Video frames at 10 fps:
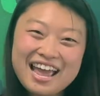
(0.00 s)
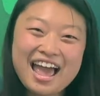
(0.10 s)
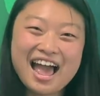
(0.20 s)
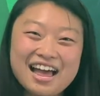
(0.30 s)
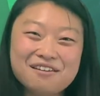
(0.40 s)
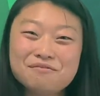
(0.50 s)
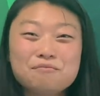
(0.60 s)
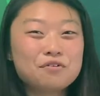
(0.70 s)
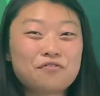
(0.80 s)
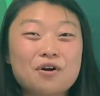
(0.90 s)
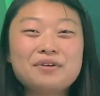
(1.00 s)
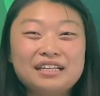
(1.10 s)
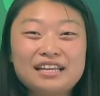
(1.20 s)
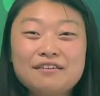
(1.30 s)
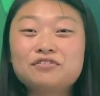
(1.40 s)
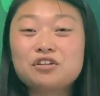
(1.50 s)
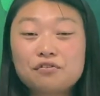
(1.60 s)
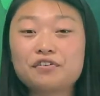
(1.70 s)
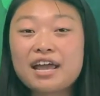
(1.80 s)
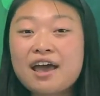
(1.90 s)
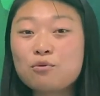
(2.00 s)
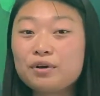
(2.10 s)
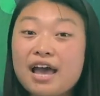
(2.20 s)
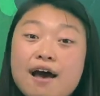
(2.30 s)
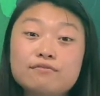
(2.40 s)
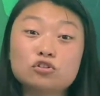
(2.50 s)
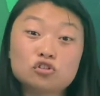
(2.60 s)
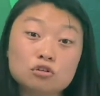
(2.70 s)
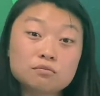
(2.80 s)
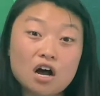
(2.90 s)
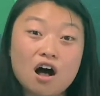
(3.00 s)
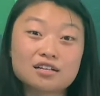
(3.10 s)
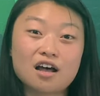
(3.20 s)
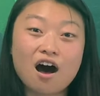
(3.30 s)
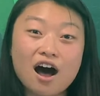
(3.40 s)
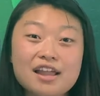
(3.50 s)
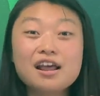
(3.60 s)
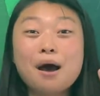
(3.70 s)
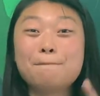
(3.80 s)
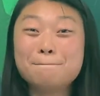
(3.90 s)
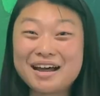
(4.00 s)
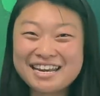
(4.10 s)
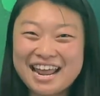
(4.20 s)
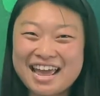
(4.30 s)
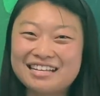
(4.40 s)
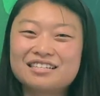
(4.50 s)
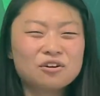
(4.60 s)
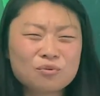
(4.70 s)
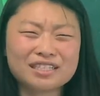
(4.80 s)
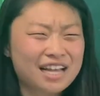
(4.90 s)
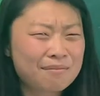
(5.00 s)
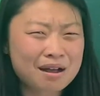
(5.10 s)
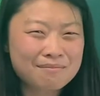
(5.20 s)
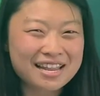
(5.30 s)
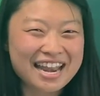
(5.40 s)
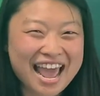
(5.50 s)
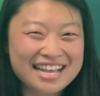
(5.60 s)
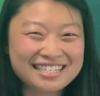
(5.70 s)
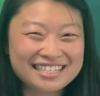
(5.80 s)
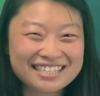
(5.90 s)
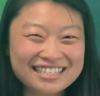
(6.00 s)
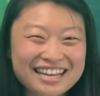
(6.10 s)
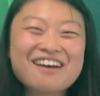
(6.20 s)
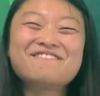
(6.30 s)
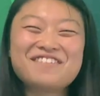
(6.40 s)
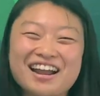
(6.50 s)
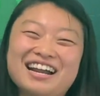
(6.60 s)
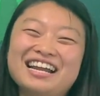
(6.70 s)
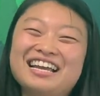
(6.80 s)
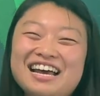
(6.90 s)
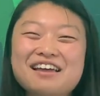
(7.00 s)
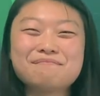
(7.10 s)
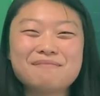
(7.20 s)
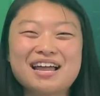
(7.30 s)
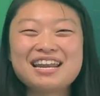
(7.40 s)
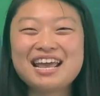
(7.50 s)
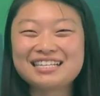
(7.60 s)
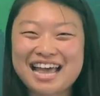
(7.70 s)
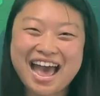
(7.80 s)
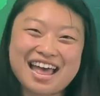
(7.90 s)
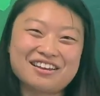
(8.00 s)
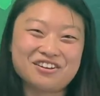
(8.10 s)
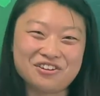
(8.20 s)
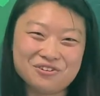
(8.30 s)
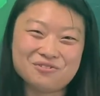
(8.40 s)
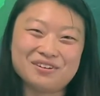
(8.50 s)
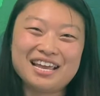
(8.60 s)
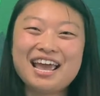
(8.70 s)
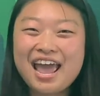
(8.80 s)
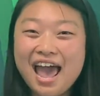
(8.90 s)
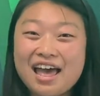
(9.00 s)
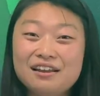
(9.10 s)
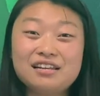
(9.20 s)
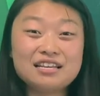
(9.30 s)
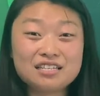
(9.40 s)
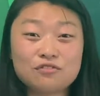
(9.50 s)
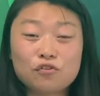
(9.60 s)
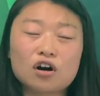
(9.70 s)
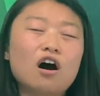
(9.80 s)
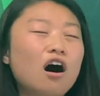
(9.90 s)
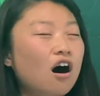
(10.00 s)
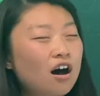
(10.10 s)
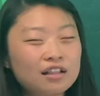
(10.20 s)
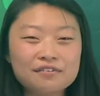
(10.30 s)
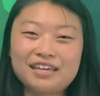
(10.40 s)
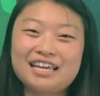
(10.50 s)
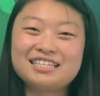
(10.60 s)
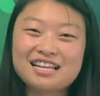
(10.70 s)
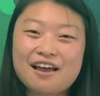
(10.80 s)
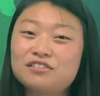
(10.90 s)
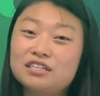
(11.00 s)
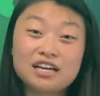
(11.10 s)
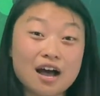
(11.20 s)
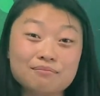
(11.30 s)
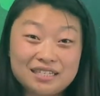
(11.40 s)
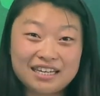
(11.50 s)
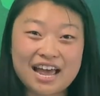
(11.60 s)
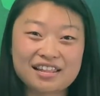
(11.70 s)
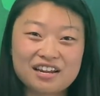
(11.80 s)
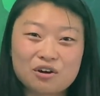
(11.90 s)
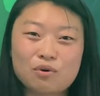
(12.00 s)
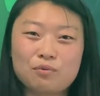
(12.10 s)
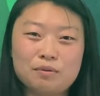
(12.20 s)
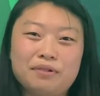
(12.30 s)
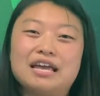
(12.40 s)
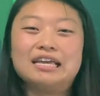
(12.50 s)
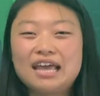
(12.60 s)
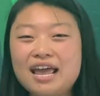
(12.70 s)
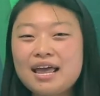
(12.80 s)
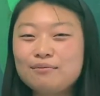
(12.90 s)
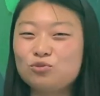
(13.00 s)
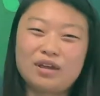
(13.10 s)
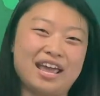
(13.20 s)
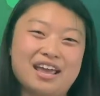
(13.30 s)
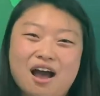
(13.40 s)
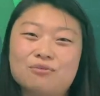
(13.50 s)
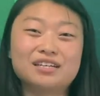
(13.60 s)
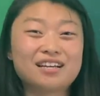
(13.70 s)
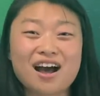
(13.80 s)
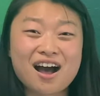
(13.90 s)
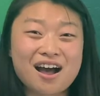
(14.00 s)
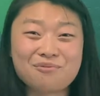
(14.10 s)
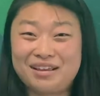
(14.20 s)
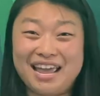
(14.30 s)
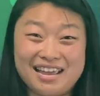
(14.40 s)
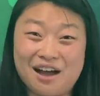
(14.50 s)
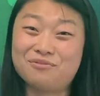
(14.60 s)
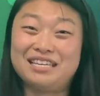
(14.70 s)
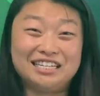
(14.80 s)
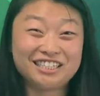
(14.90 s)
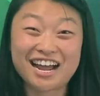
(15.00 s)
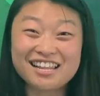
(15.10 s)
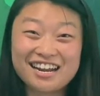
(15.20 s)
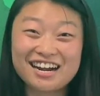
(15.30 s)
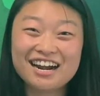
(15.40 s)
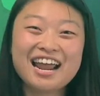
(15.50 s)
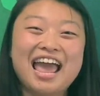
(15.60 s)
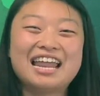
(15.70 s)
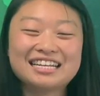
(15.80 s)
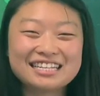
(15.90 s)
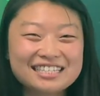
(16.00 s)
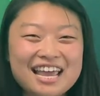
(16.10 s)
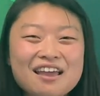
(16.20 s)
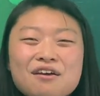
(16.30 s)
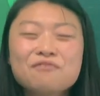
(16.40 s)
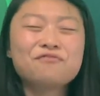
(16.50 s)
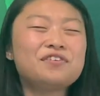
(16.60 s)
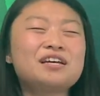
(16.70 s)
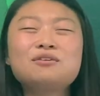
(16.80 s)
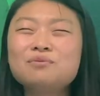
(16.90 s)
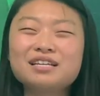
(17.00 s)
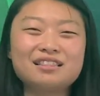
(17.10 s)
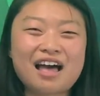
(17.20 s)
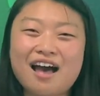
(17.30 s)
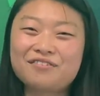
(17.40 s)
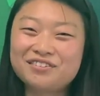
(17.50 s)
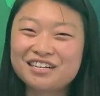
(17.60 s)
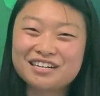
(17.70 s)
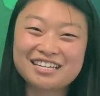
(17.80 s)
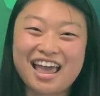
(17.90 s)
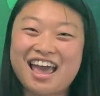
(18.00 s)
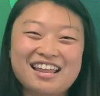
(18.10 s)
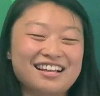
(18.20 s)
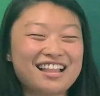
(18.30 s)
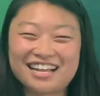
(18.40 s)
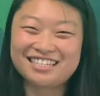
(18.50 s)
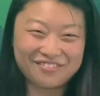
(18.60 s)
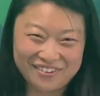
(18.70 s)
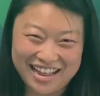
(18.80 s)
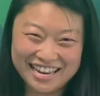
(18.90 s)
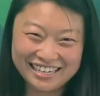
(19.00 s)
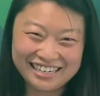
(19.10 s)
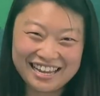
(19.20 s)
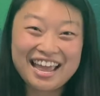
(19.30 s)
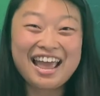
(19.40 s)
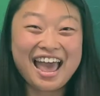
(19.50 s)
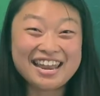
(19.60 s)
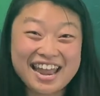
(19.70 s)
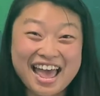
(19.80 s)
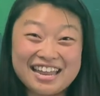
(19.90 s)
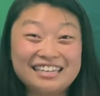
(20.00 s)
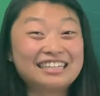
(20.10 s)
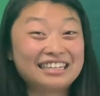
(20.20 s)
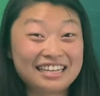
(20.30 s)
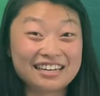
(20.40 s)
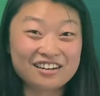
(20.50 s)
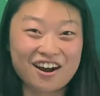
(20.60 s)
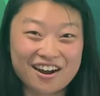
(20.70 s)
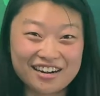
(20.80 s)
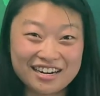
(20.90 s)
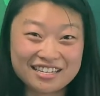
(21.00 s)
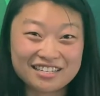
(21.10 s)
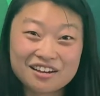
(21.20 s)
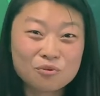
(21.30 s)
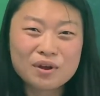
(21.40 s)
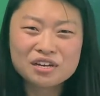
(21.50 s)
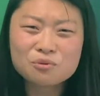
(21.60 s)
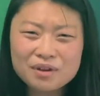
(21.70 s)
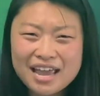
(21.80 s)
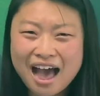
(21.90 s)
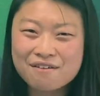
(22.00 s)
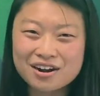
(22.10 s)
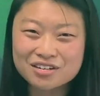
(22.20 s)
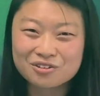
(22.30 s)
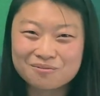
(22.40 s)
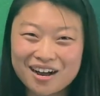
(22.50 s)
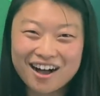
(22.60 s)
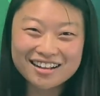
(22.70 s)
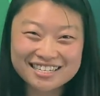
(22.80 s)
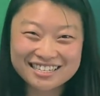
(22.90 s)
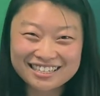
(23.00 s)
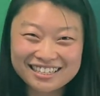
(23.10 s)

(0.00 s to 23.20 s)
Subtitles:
And before we leave, don't forget, we have Zoom calls on Mondays. What time on Mondays? Very good, Mondays at noon. And this is for all of Kids Life to come together where we play games, we hang out with God, we hang out with each other, and it's a day filled with laughters and lots of fun. And then, kindergartners, when do we have our Zoom calls?